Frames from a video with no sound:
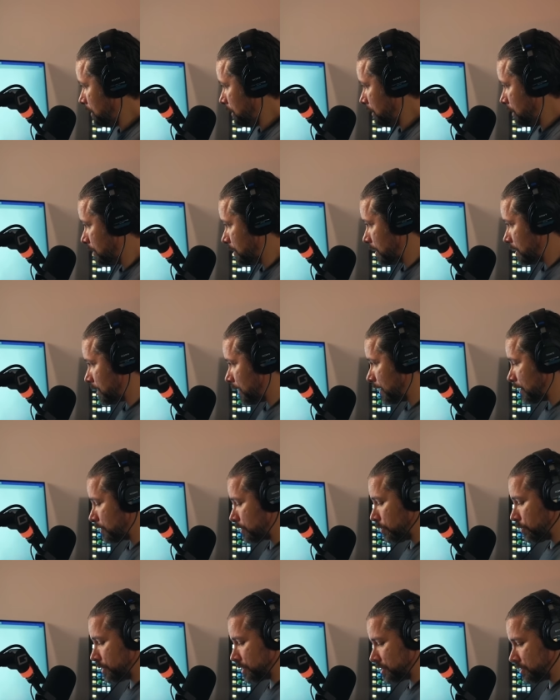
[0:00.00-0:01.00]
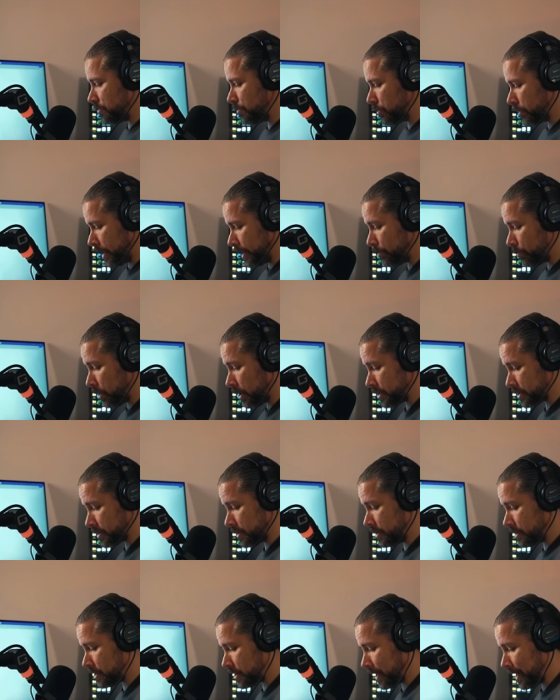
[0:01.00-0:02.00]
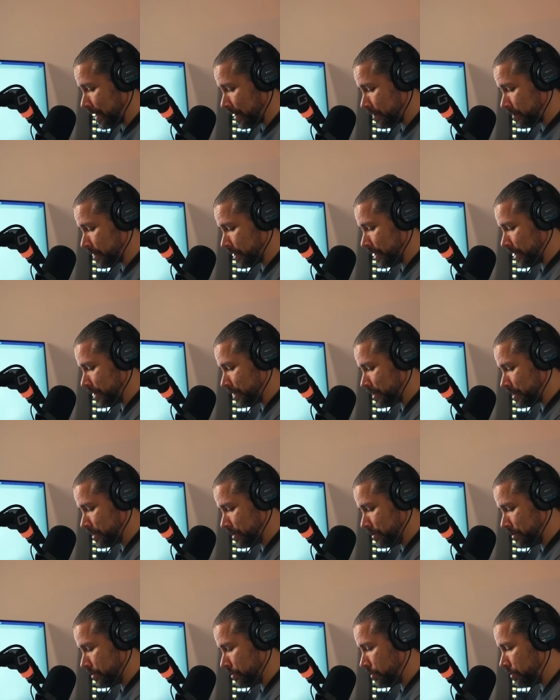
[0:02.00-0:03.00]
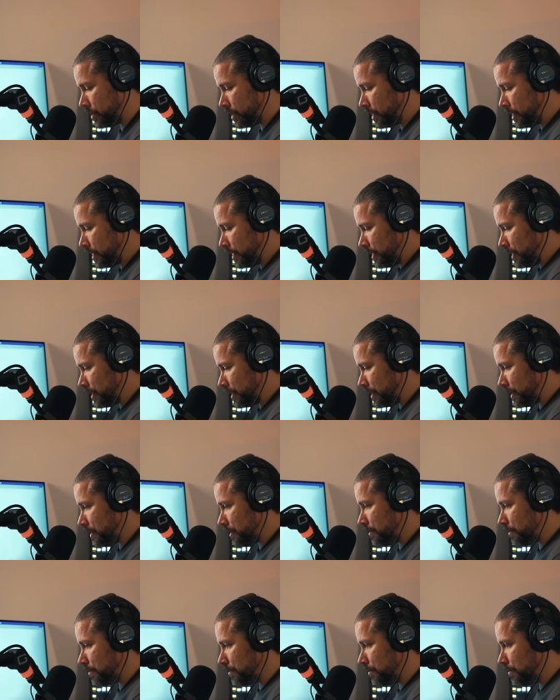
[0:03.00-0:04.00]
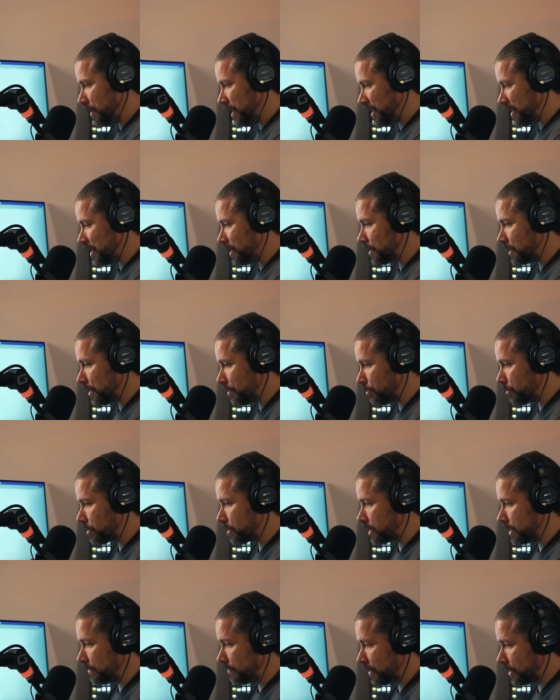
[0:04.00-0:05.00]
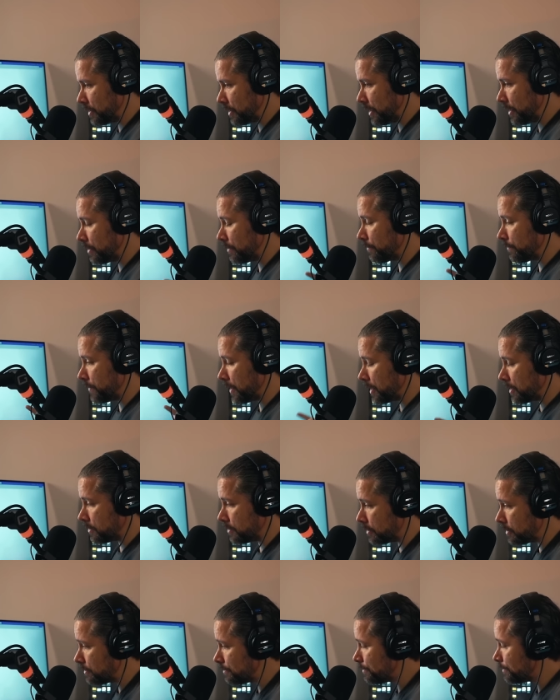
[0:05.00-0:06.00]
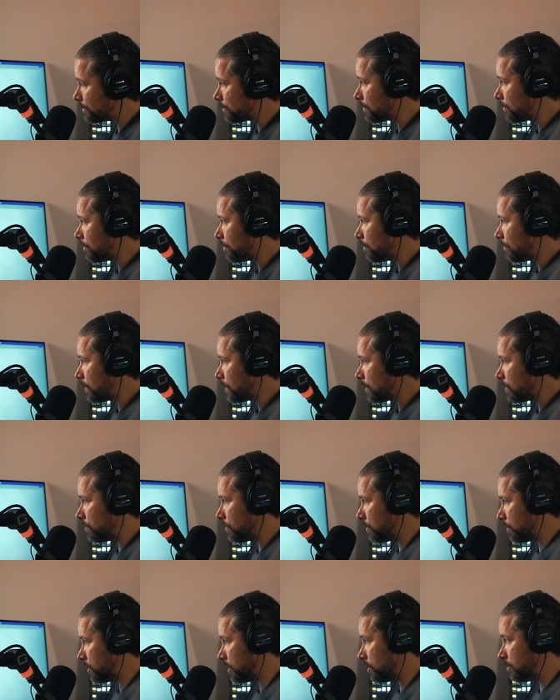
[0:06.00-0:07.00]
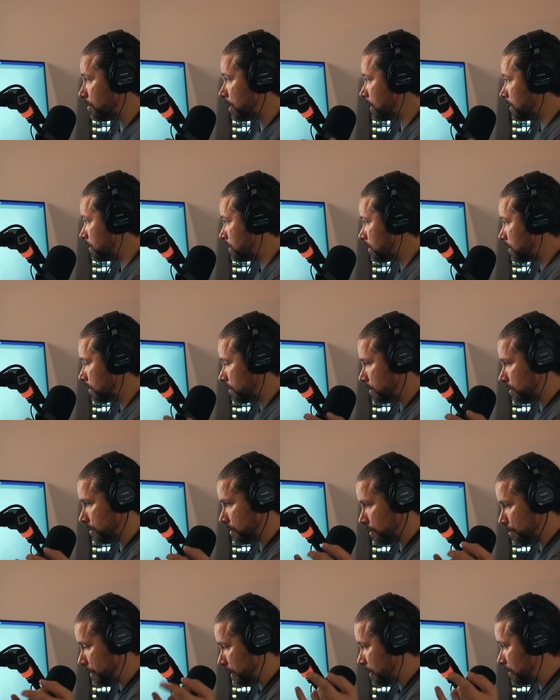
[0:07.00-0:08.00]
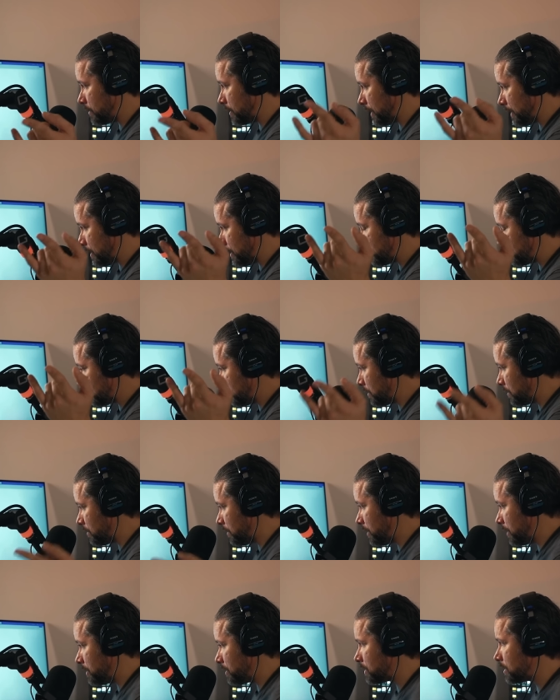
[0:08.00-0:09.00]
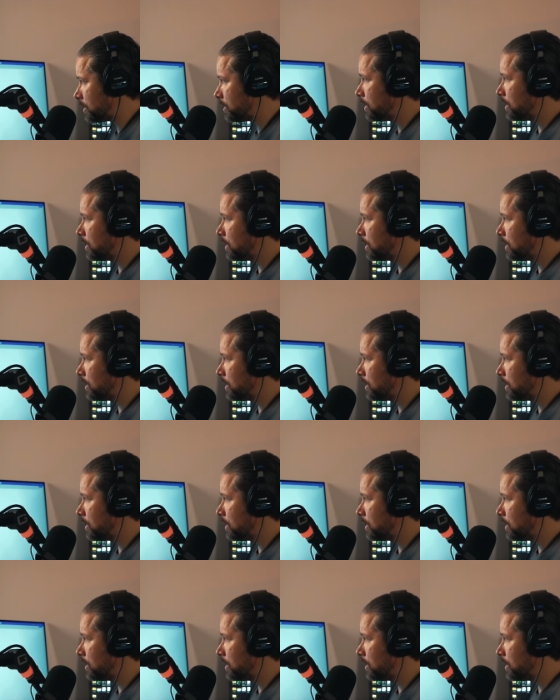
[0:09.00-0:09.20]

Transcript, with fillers: that they are going to brainwash their child into making them believe that their father or their mother or the, the parent that they see the least